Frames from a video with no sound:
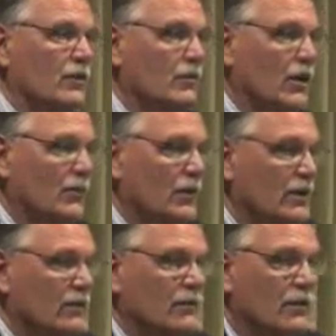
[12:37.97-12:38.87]
and the way
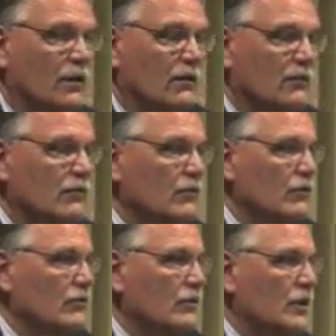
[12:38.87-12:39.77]
we
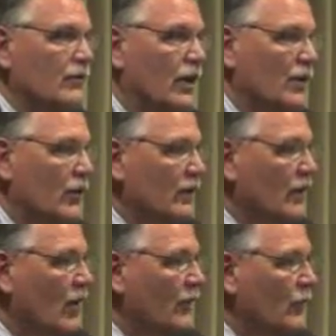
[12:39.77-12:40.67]
evaluate
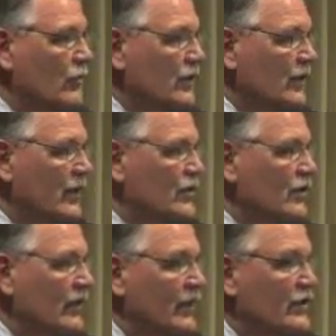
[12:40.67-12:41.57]
the golf course
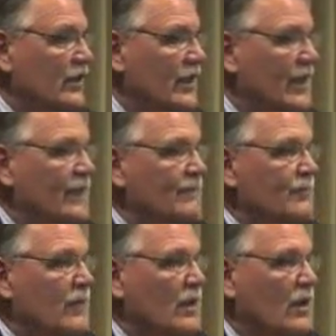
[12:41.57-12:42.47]
conditioning each day.
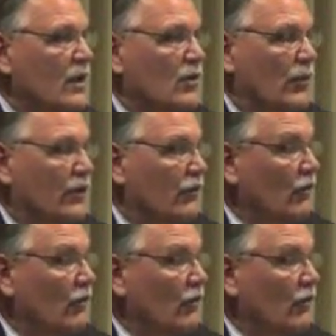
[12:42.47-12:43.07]
We no